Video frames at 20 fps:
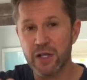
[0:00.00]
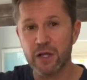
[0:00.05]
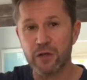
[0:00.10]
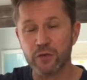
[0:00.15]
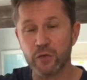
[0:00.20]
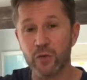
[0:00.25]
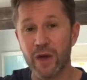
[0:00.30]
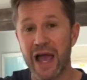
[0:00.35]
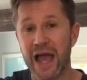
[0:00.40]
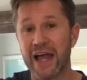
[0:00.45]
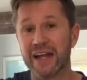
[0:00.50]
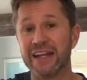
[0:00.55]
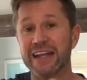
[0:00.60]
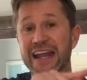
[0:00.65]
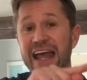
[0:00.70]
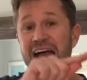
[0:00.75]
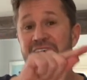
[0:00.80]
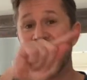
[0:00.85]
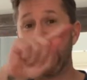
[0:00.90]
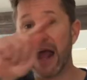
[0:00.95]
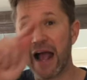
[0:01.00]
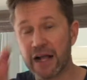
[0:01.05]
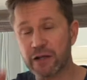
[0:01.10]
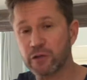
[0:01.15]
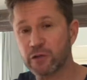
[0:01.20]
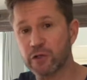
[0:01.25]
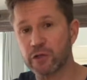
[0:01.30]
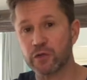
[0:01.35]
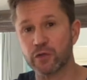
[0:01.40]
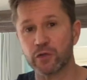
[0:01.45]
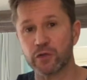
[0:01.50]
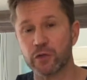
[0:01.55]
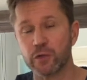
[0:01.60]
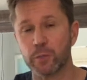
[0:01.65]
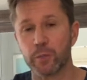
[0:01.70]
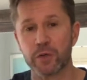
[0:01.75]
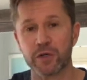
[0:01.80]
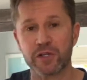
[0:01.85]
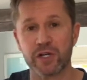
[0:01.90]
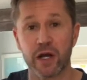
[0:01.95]
to add an extra
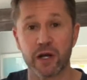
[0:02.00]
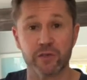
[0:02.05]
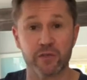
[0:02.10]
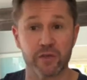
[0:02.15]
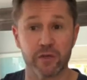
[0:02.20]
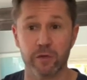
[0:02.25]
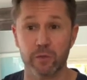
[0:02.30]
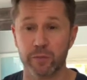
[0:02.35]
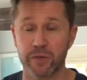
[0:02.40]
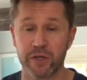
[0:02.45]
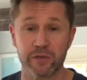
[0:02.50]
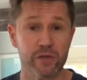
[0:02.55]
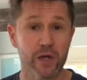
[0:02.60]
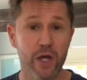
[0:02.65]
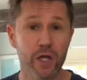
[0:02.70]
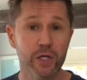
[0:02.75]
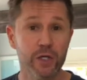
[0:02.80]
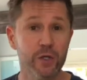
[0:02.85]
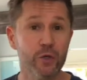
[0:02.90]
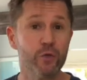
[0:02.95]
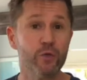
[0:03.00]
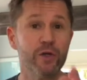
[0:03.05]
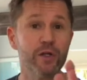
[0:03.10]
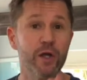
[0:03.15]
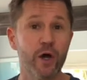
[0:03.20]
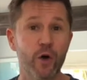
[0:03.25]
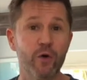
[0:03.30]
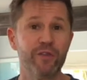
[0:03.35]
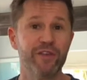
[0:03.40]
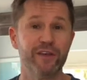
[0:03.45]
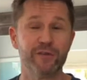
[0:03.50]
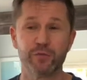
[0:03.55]
supercharge to you, because you know this.